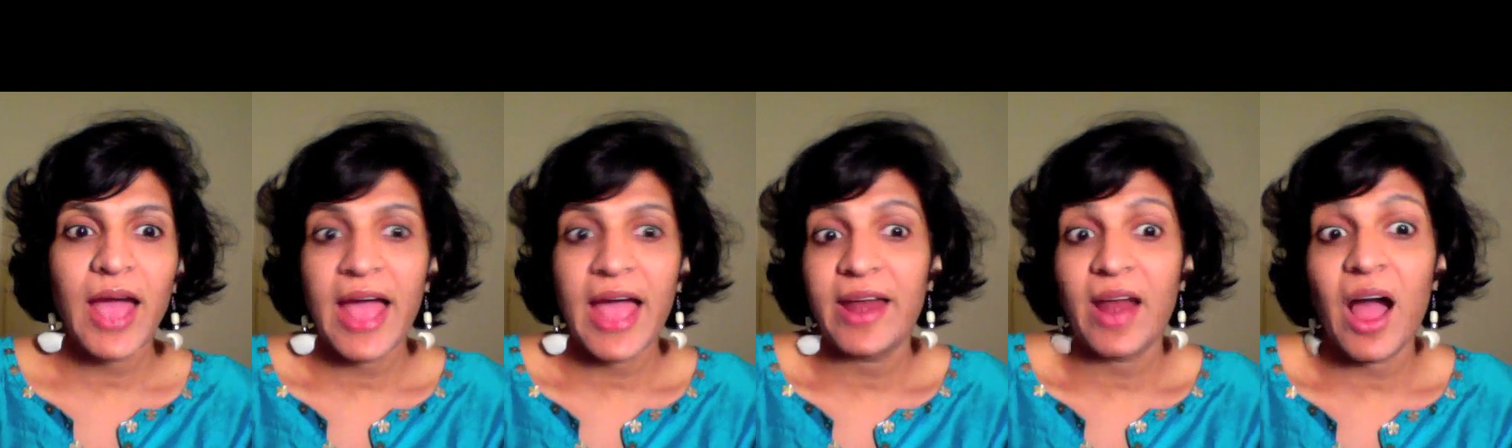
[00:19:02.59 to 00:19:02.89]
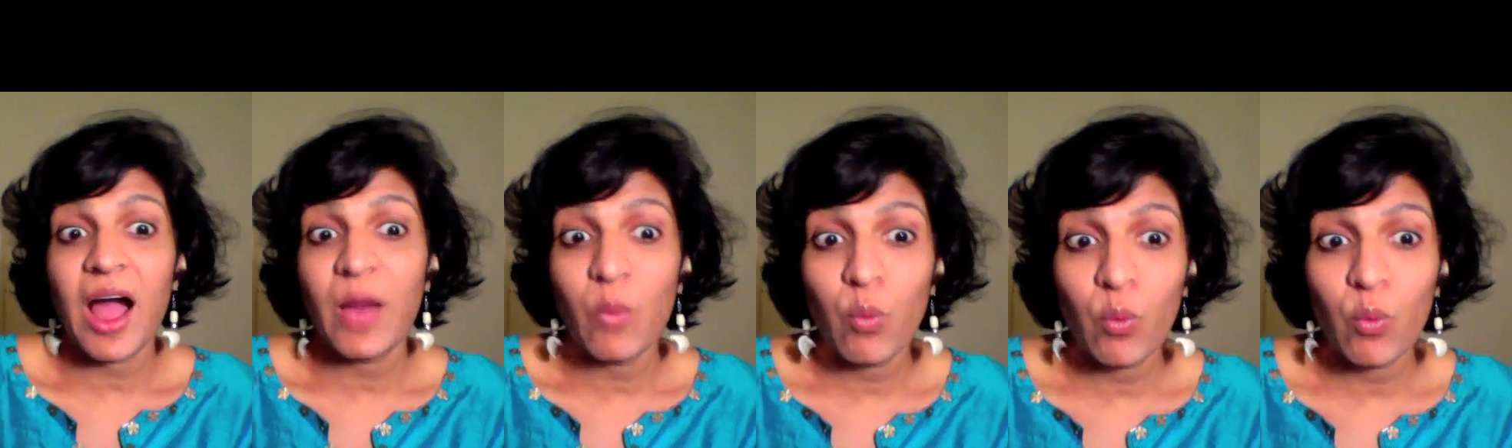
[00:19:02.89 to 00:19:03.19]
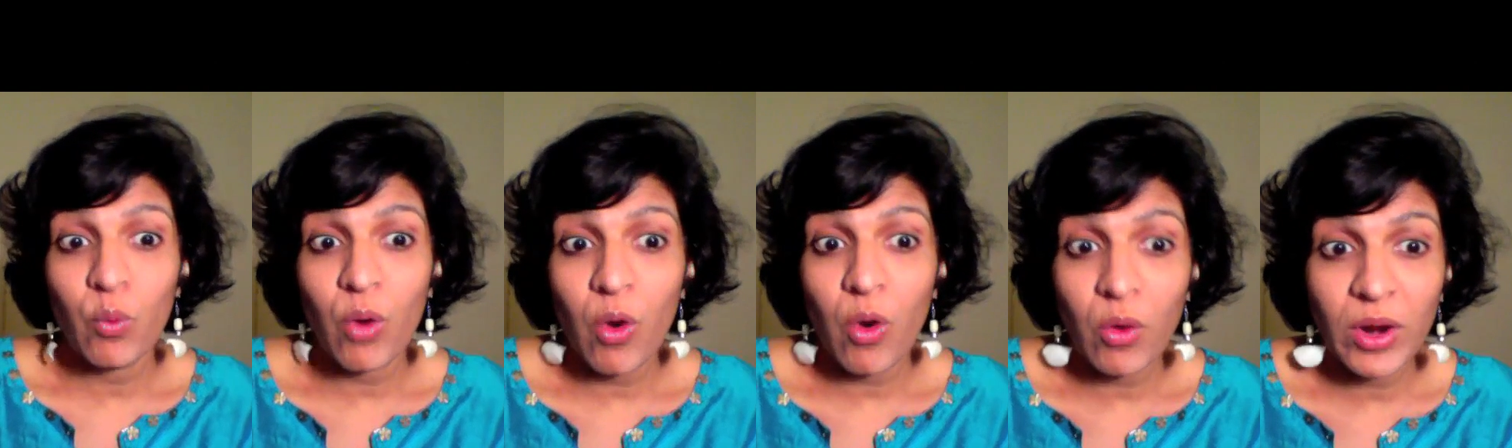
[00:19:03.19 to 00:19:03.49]
And
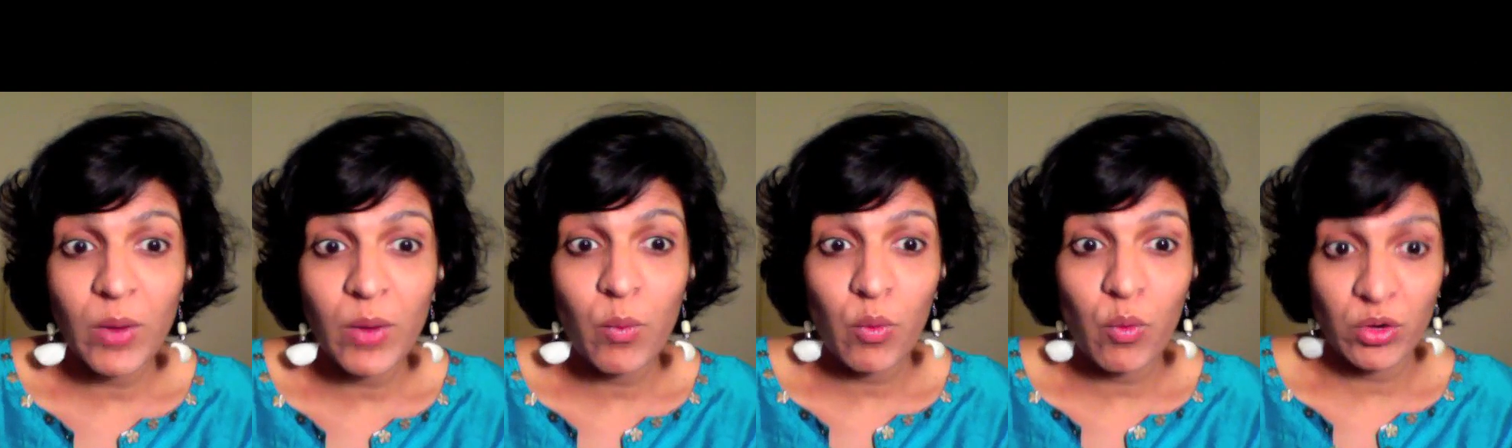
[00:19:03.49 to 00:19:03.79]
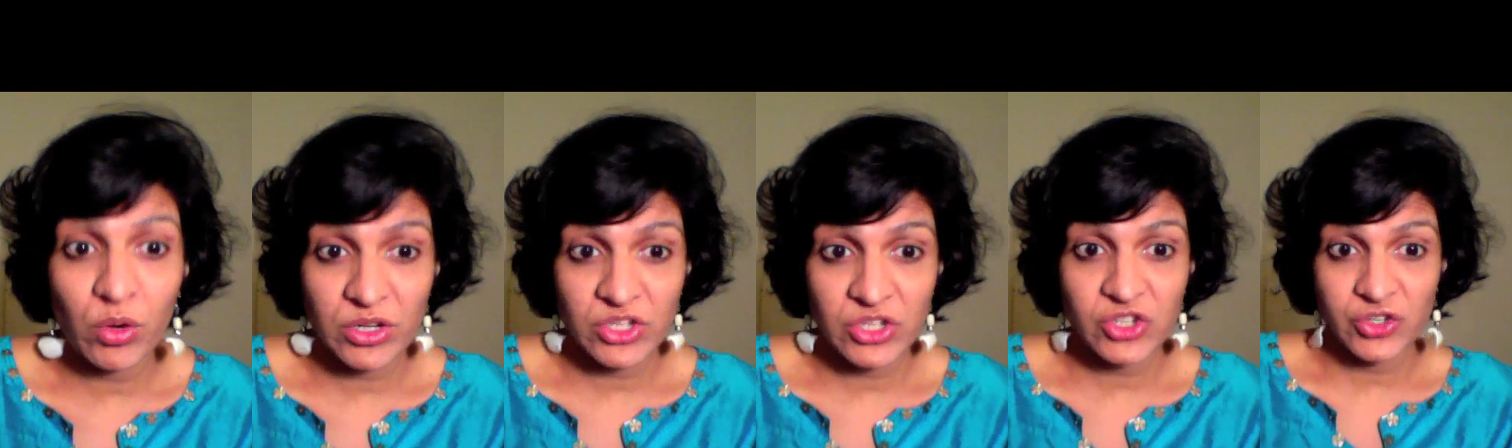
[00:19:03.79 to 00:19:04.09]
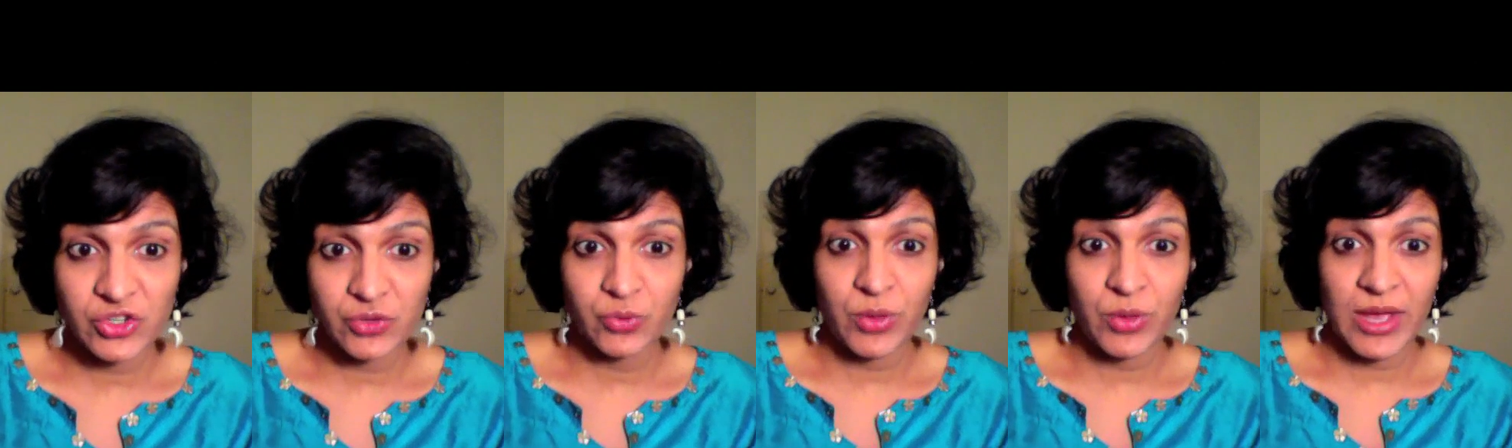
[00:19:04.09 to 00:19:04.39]
all I want to
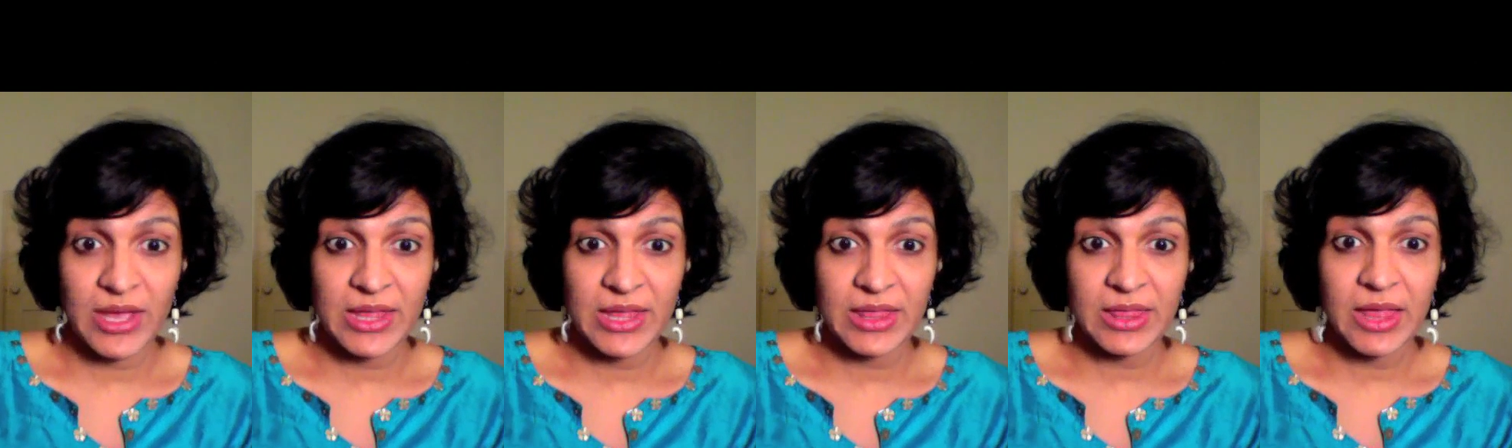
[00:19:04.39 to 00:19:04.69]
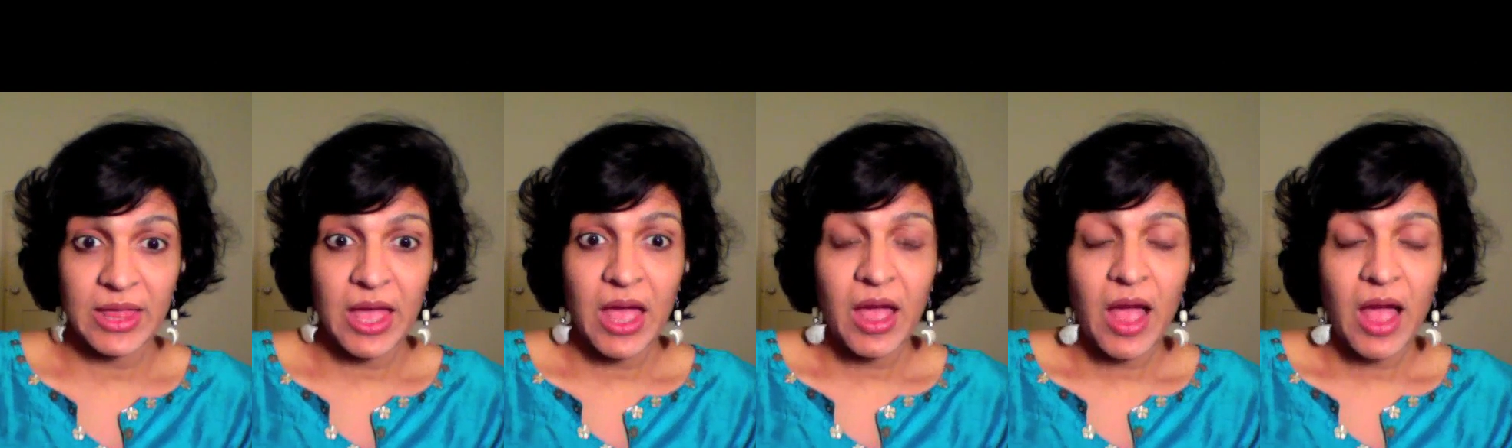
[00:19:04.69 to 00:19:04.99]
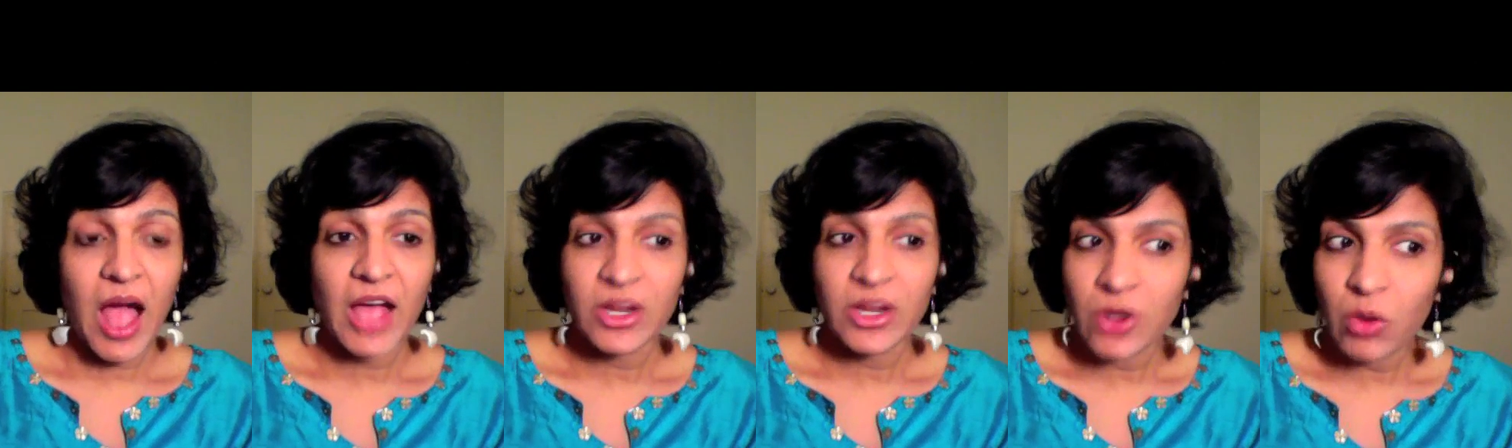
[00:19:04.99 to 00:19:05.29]
do is,
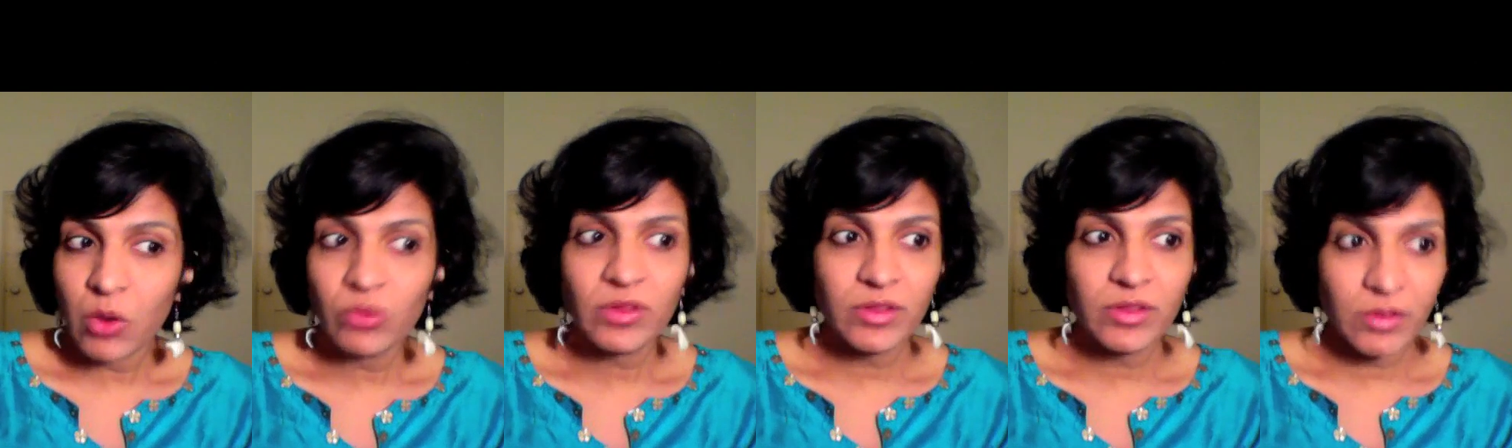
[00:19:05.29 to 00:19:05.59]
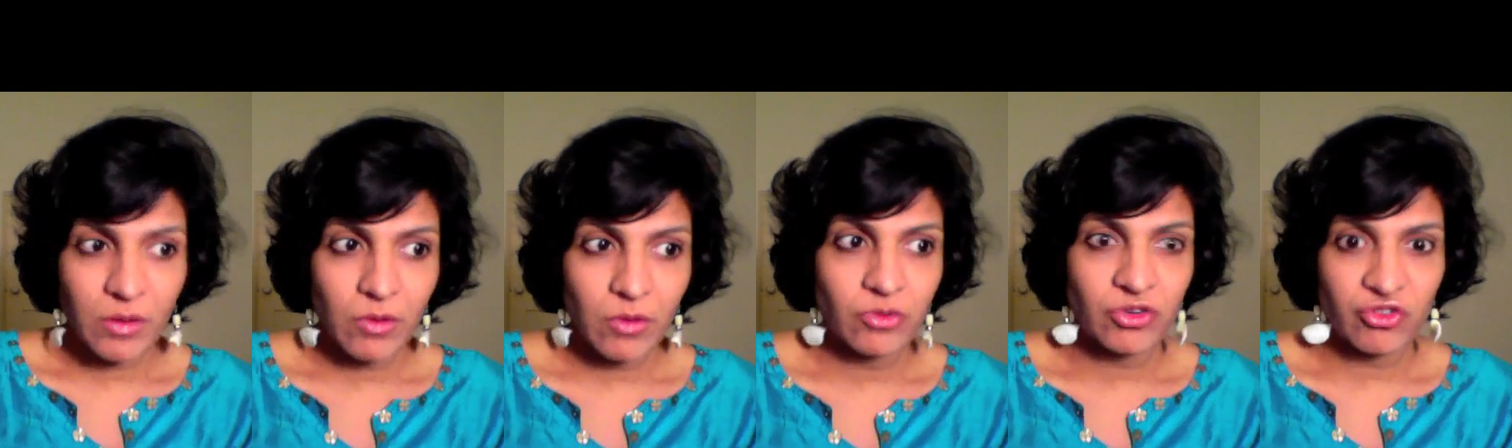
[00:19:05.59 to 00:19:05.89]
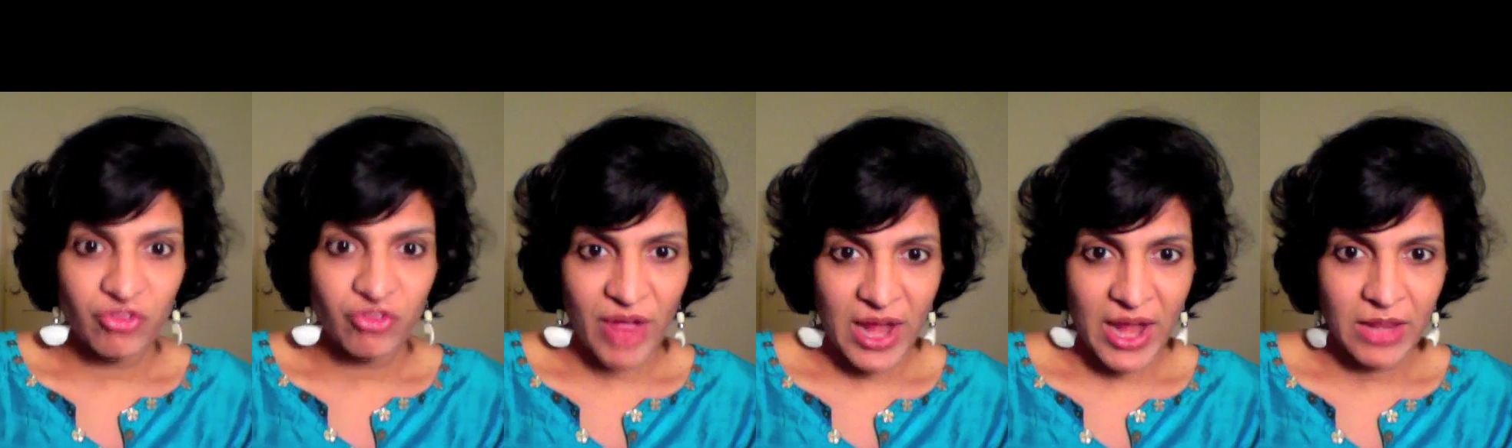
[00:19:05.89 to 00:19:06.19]
I know this is going
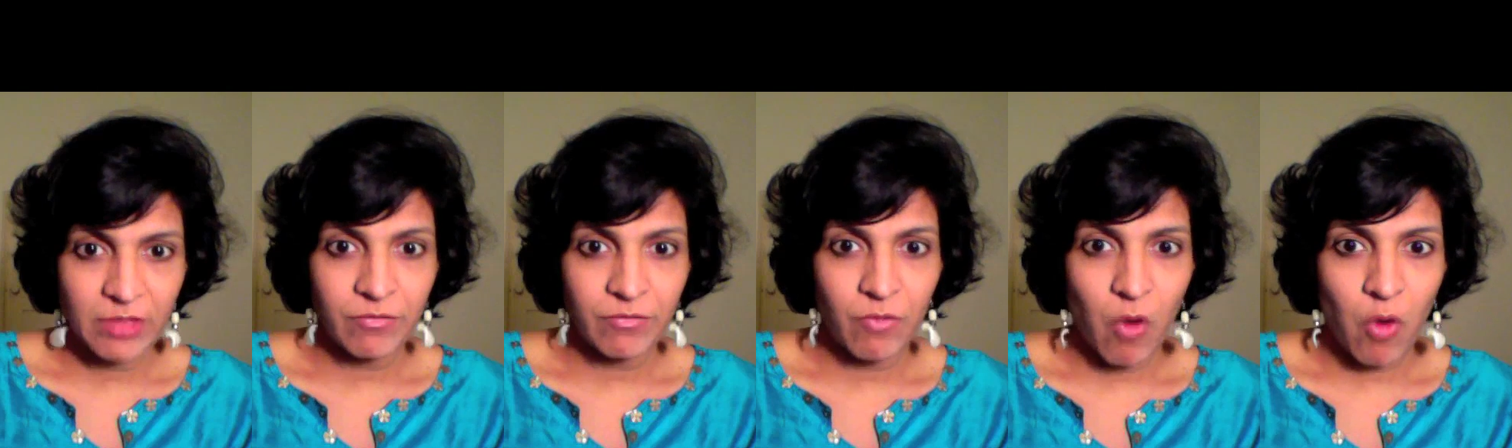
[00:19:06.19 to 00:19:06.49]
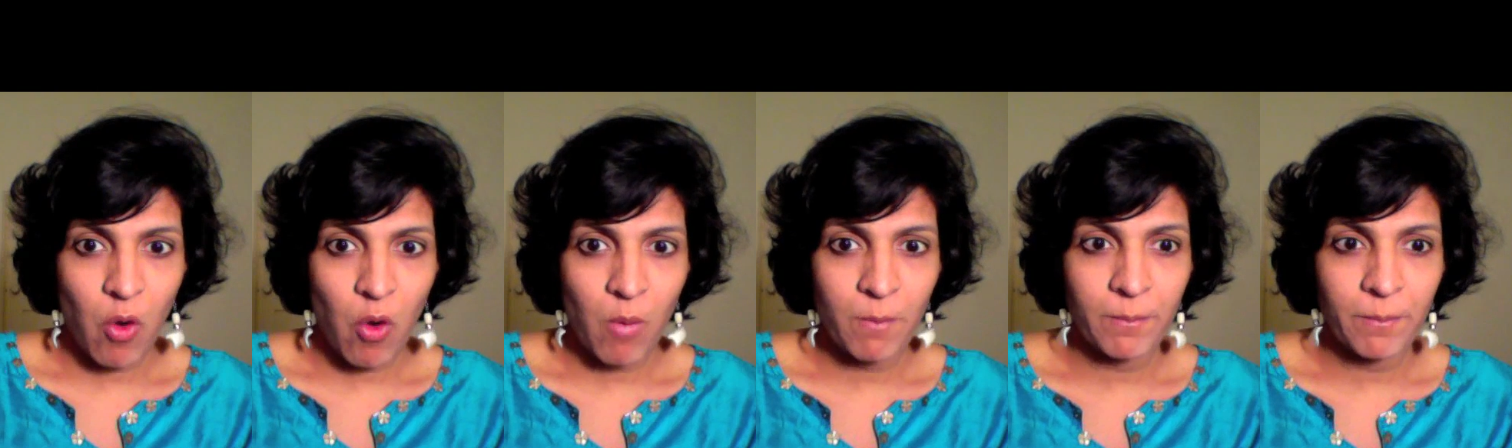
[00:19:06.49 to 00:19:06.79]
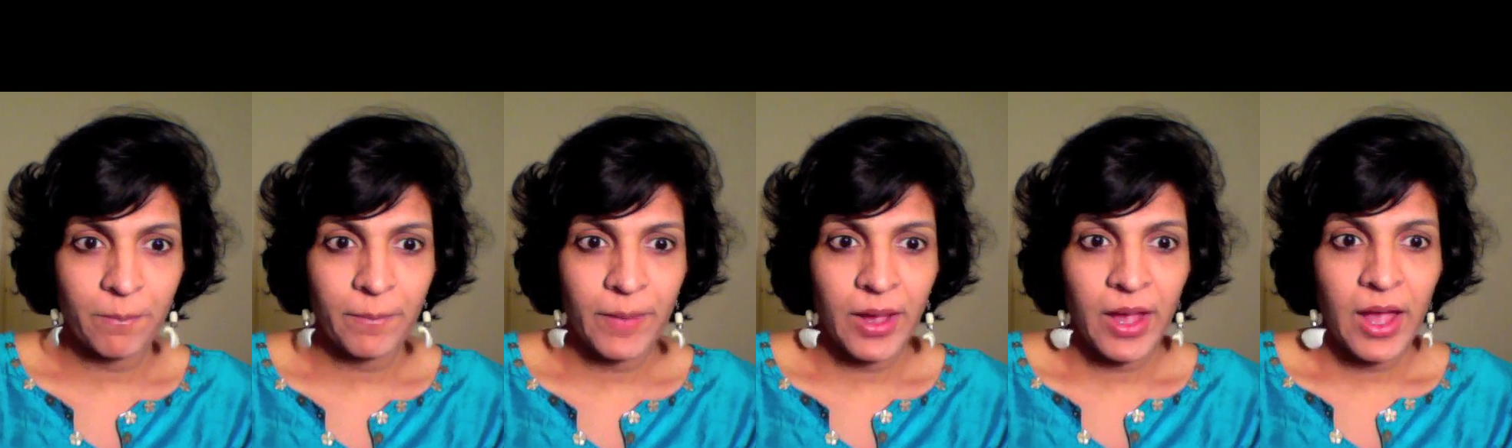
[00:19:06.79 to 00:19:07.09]
to transform